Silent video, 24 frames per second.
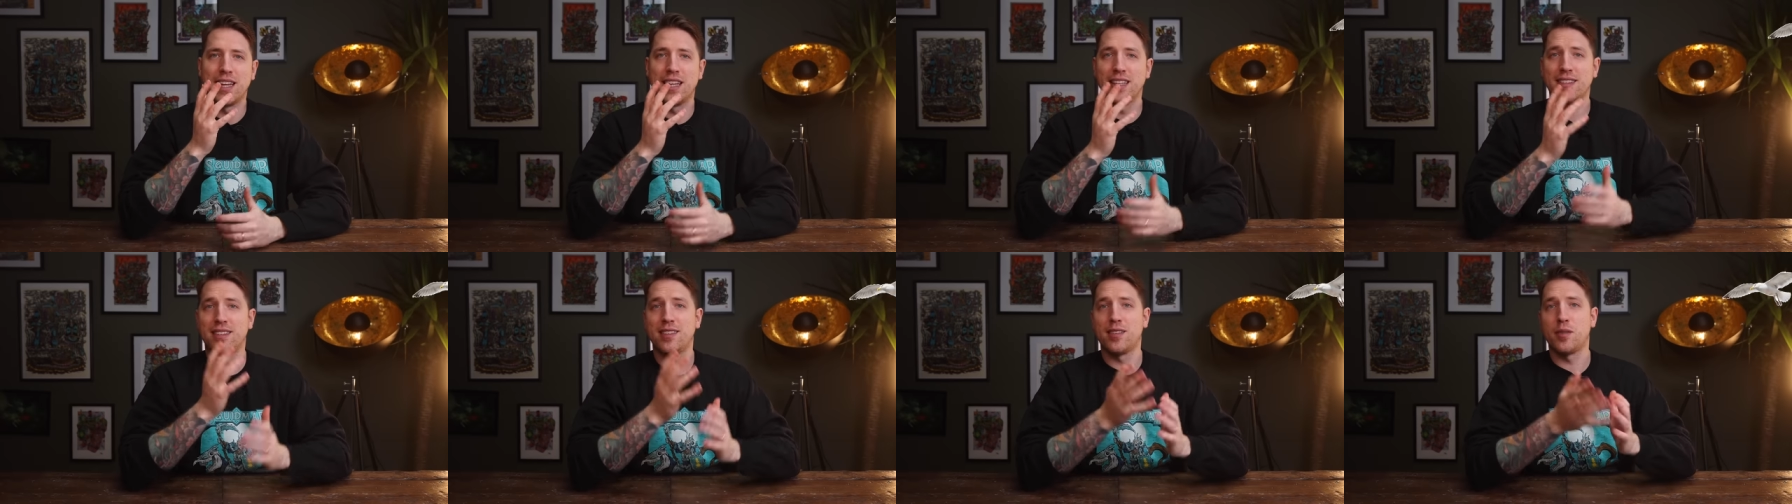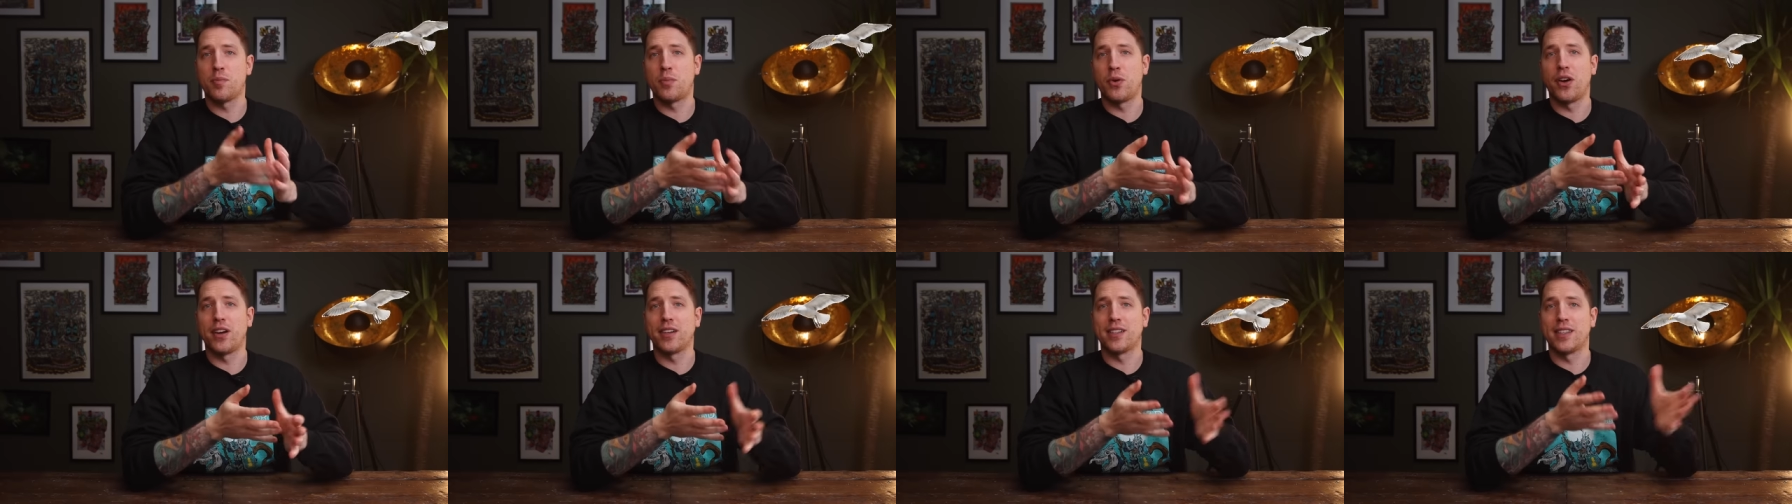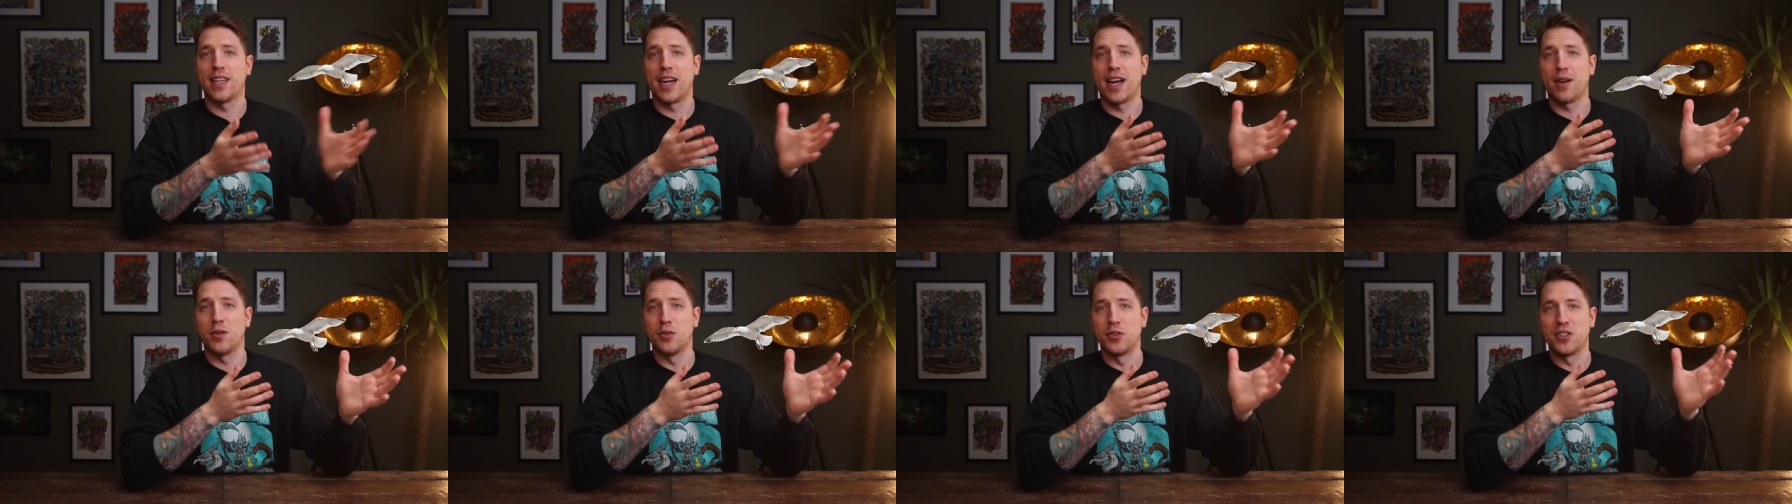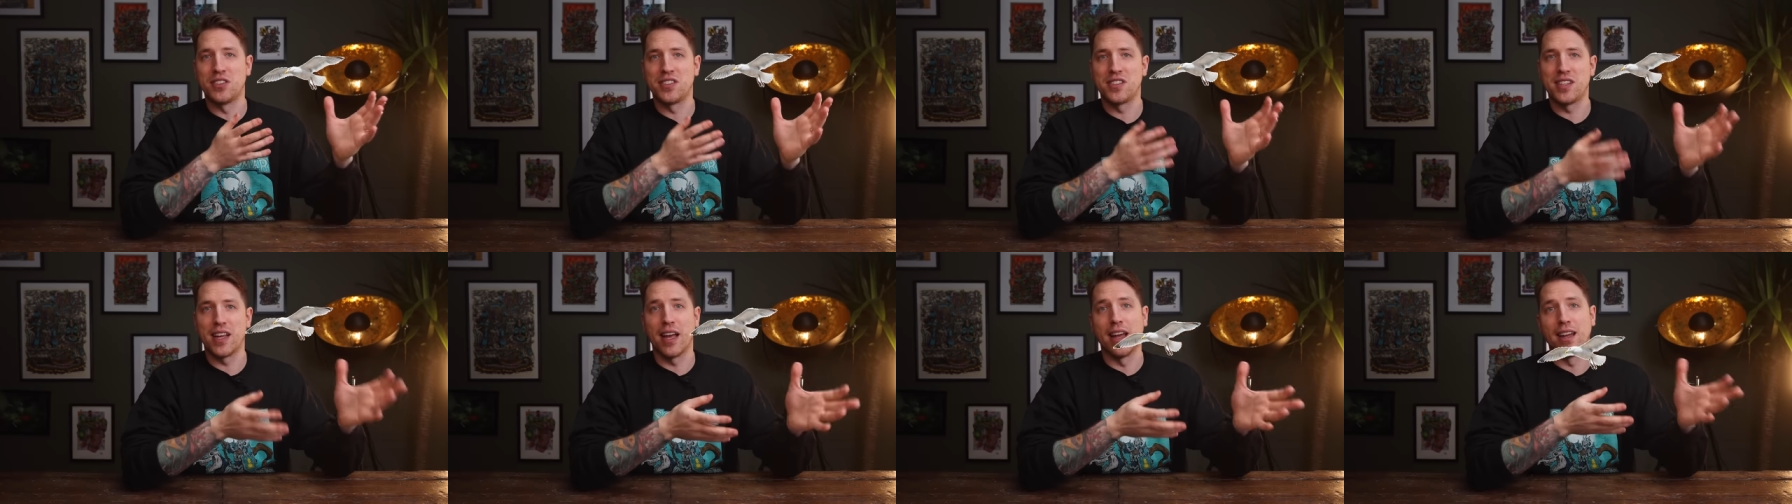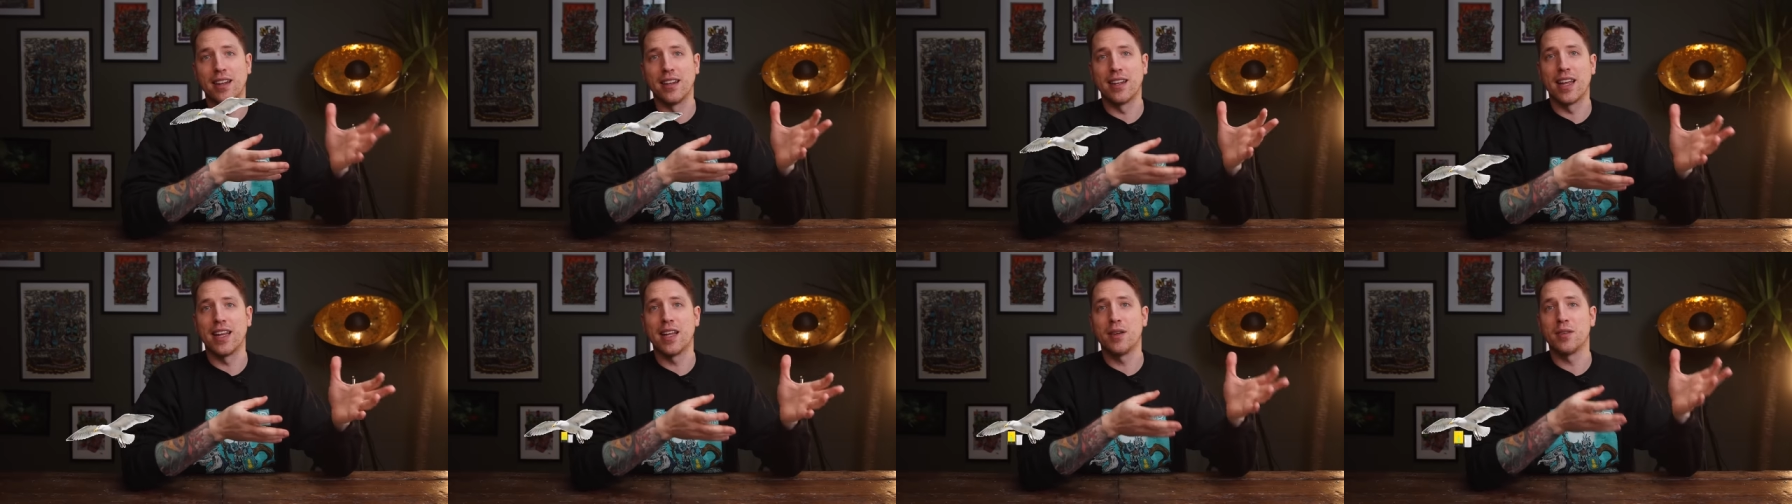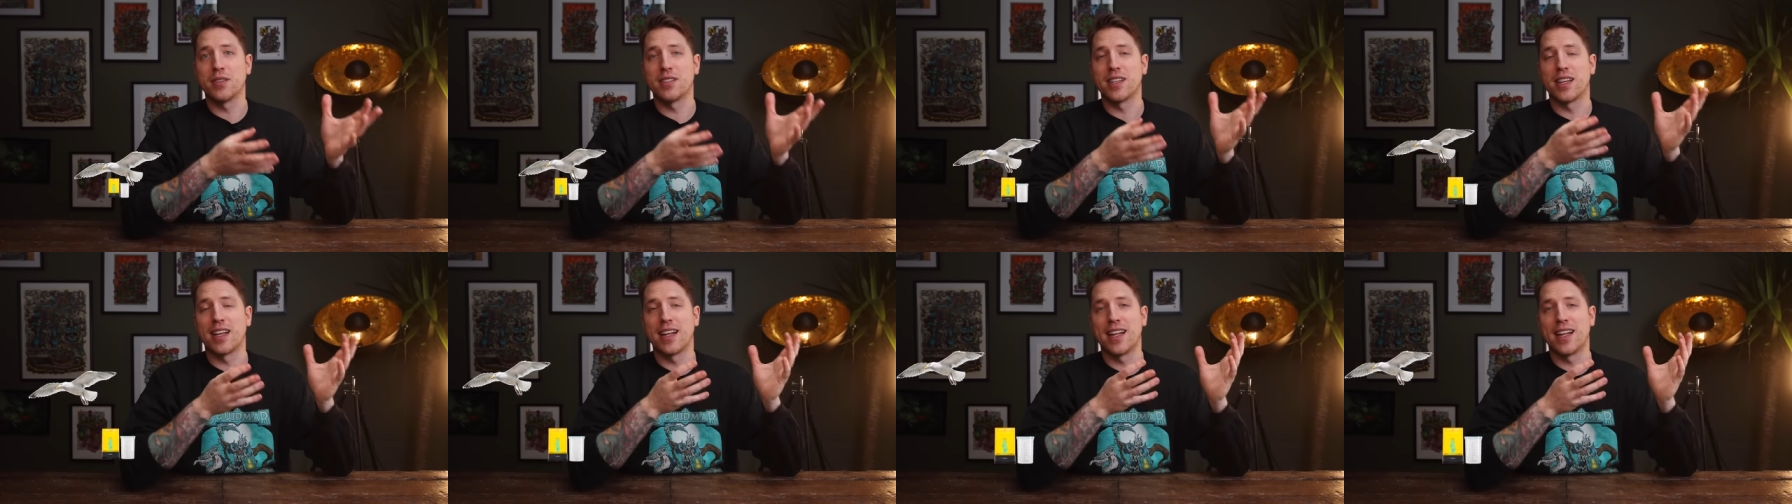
this is a product that I was sent and that was a